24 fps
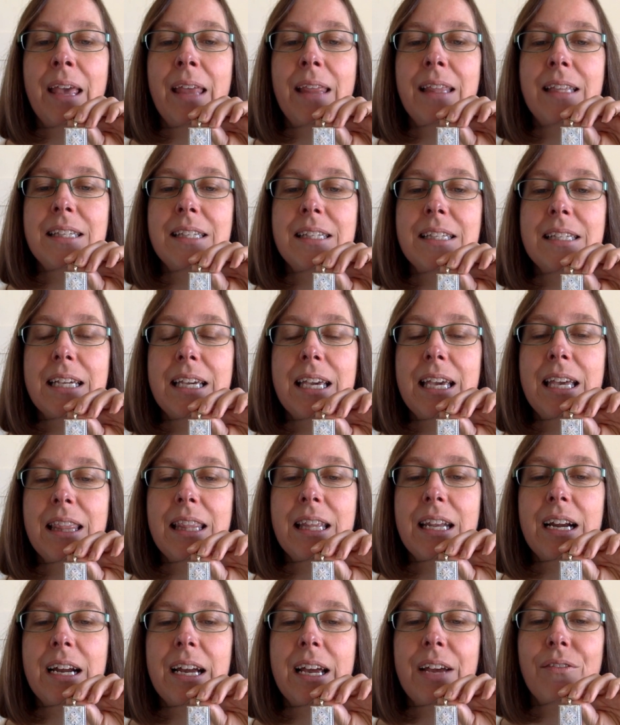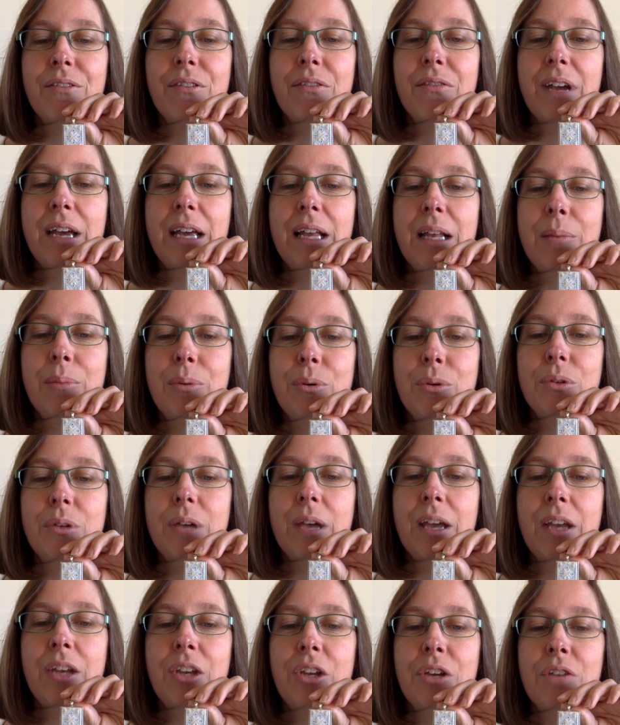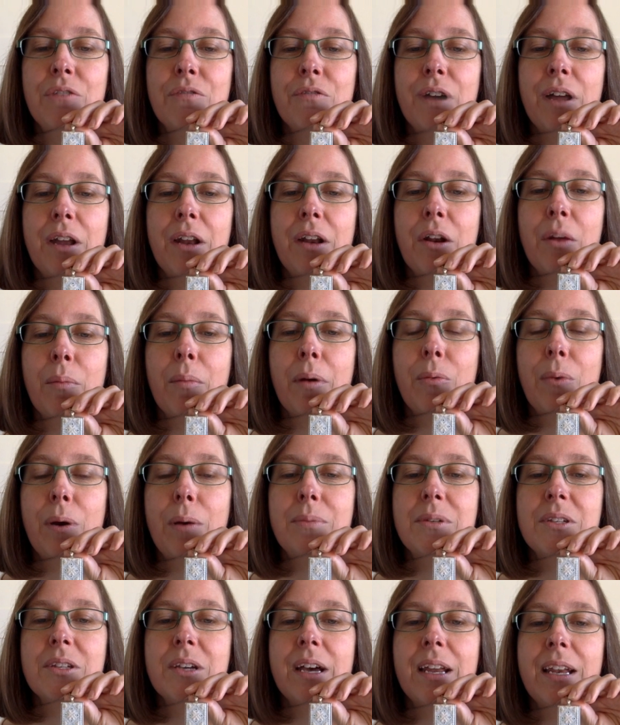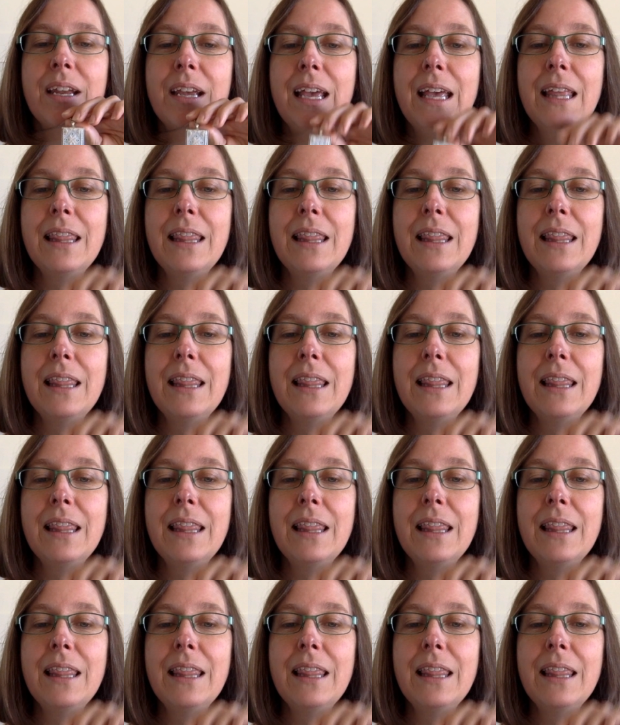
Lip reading: This is a kit that I have available, and you can find it on my website.